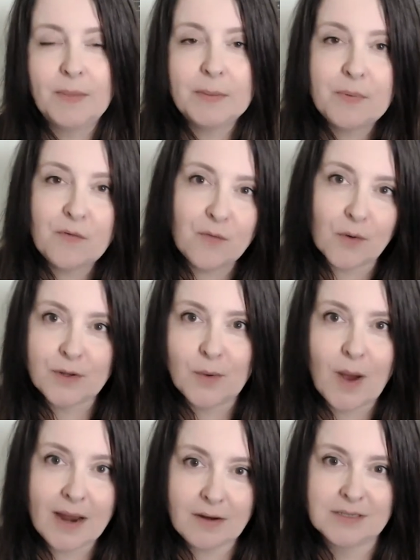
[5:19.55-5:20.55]
but before you
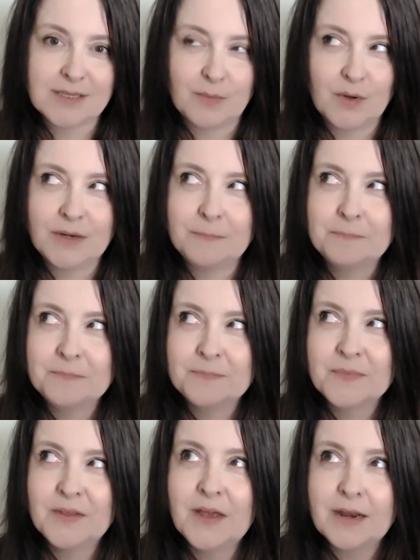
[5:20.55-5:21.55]
hire someone,
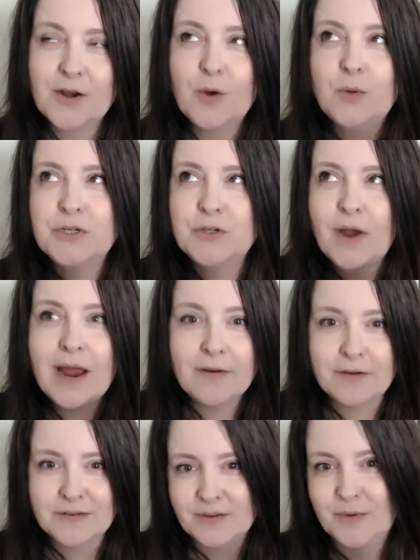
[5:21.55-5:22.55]
you got to know what you're
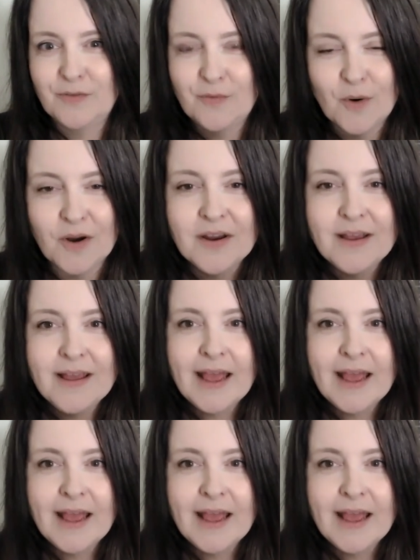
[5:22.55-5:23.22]
hiring someone for.